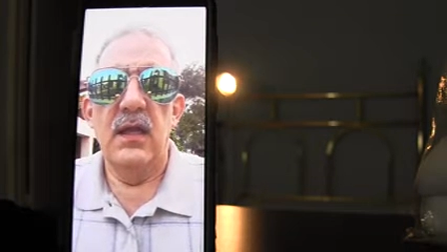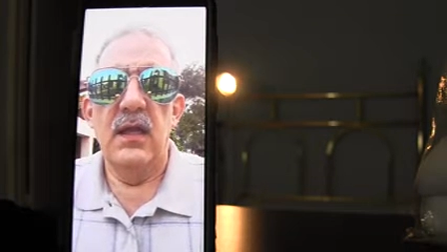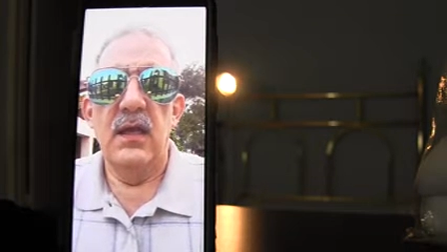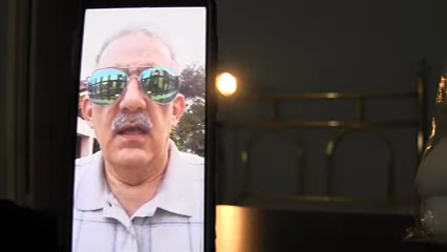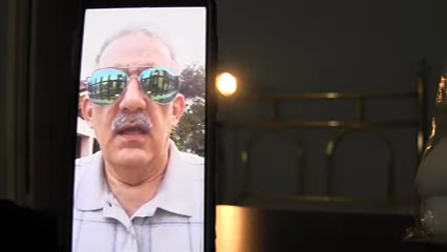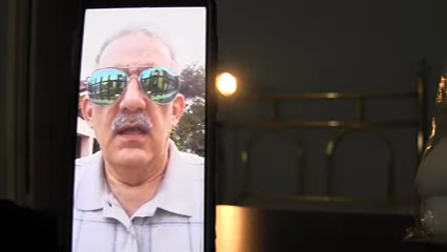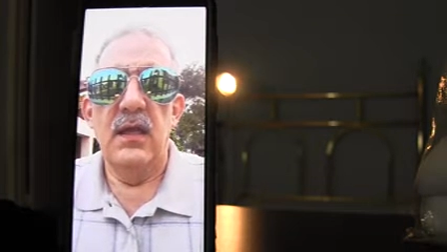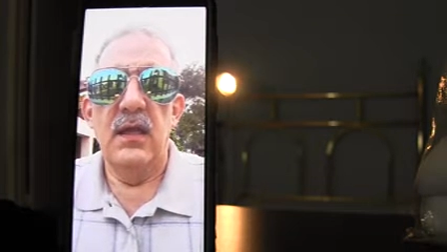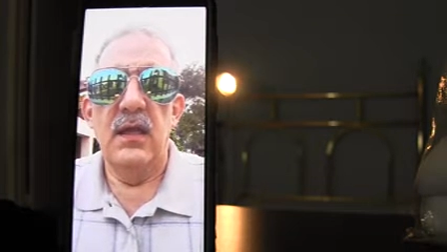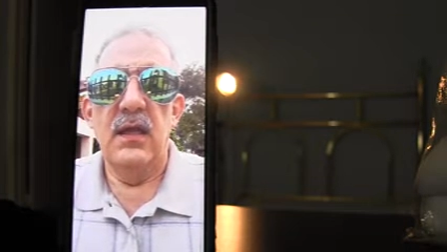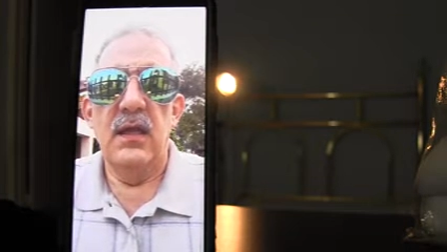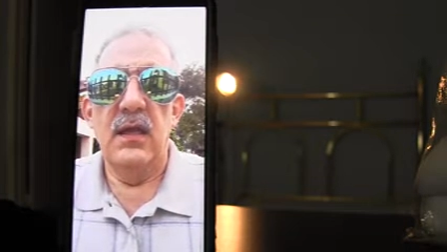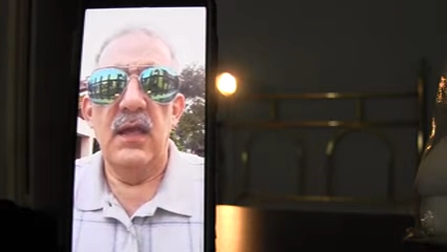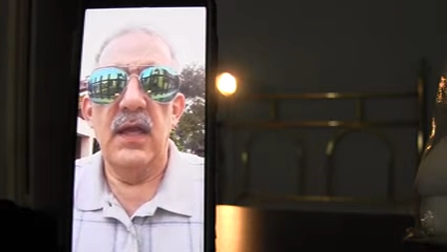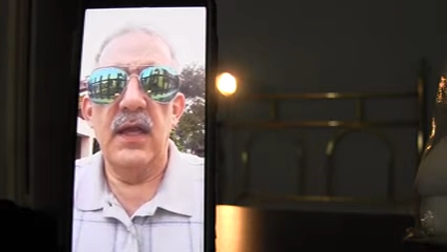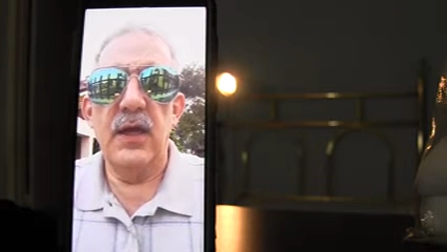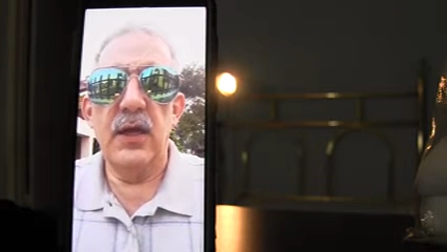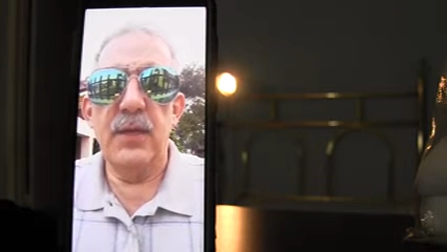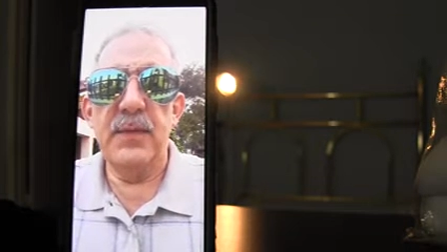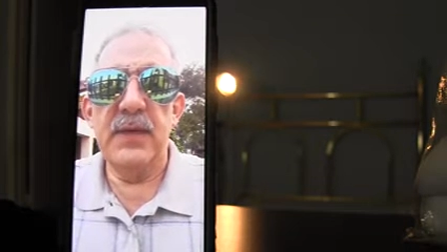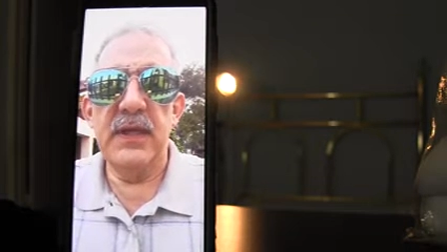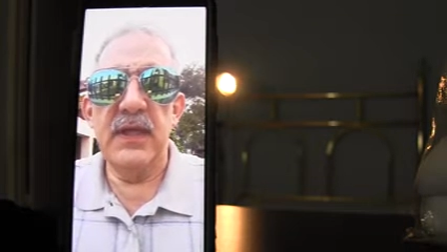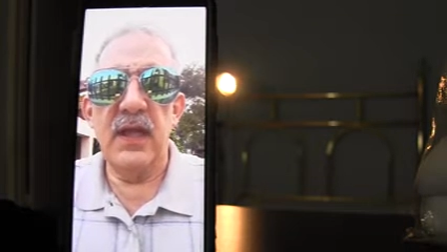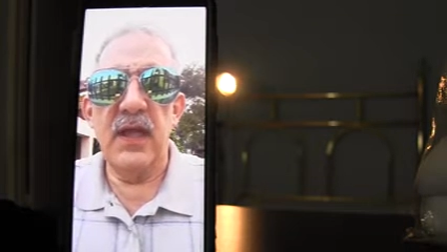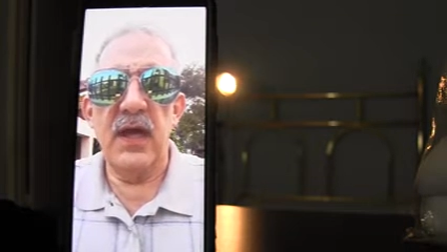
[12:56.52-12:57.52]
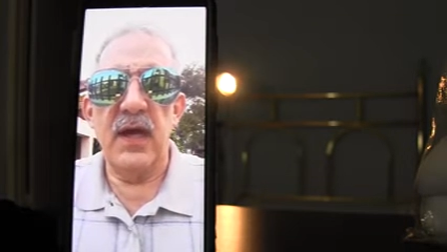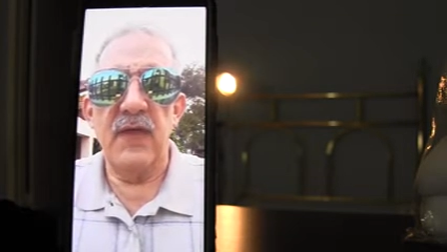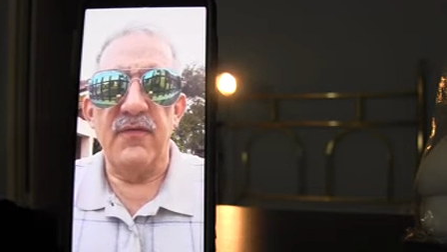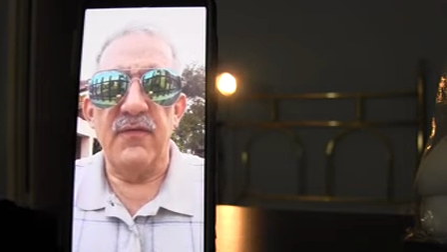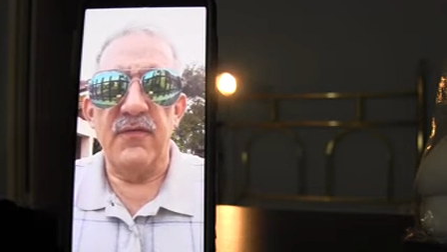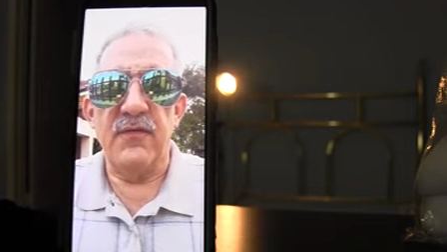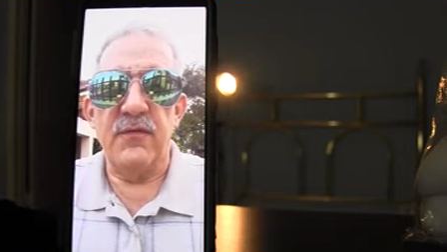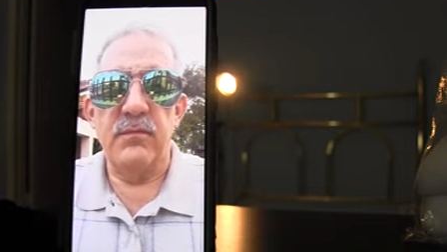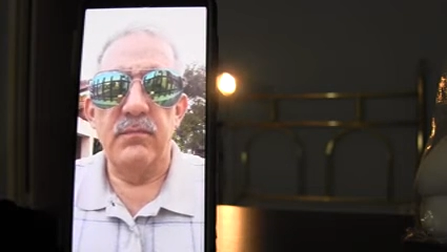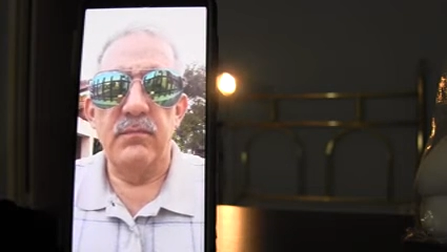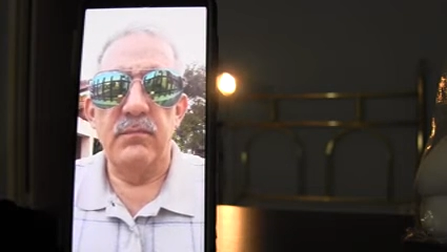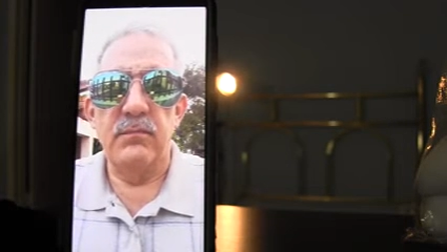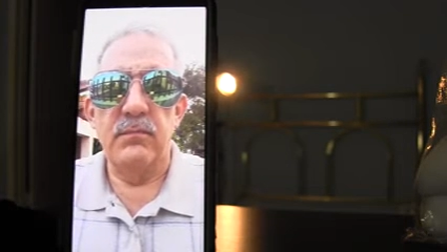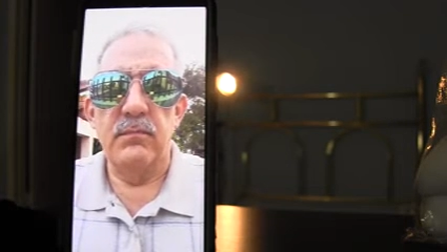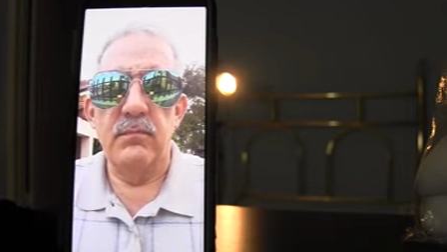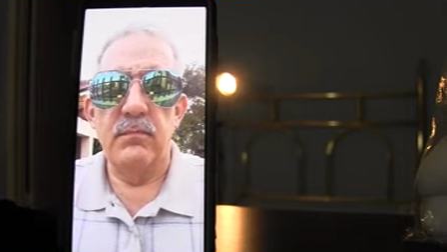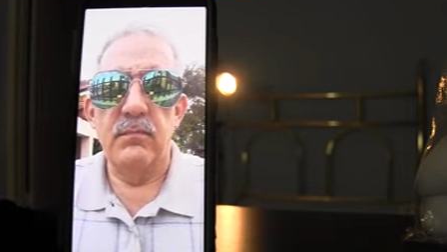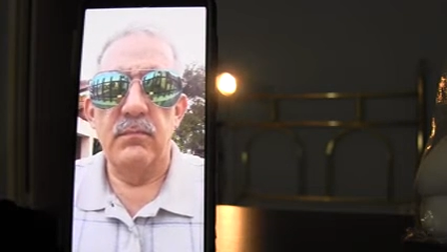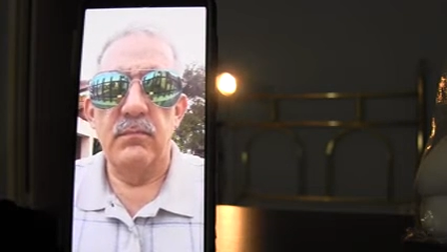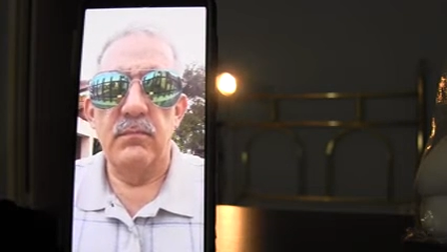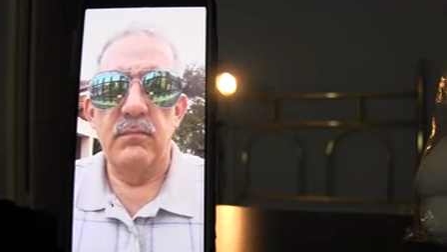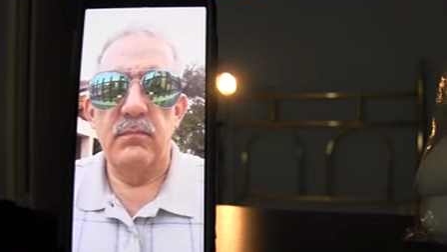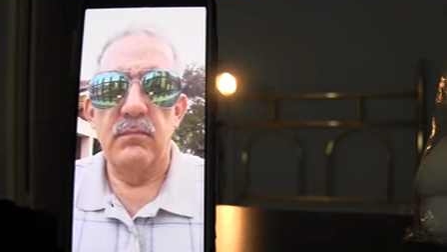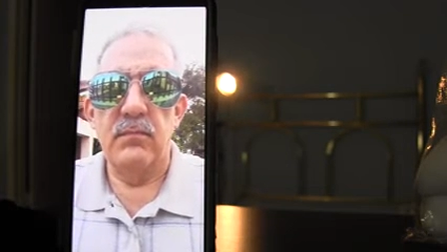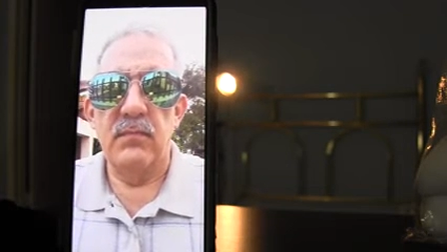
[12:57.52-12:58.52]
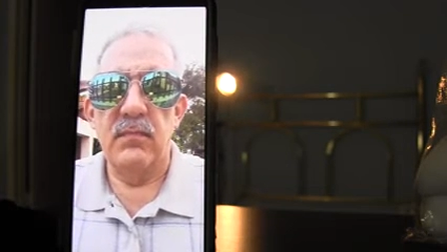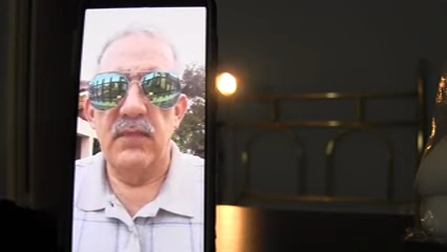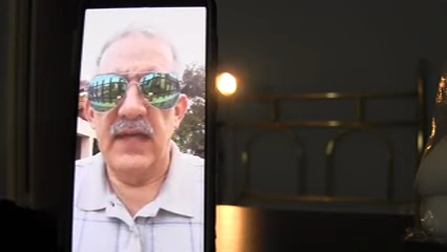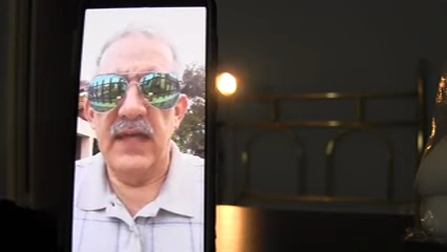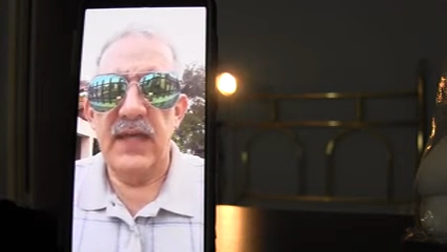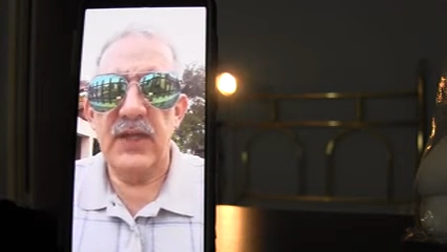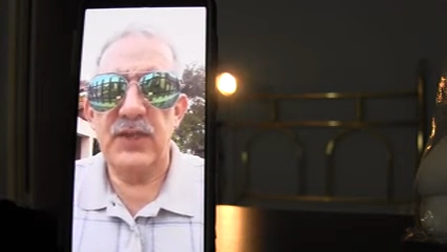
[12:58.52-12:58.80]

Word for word: Let her be love. Let us